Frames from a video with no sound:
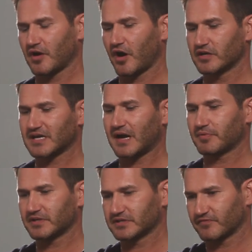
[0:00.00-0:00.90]
on top
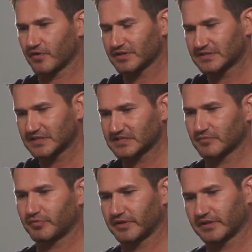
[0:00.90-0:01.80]
of this very
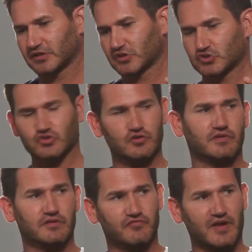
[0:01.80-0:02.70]
disciplined,
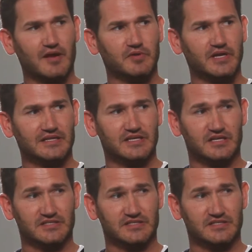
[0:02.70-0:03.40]
conservative family, I think has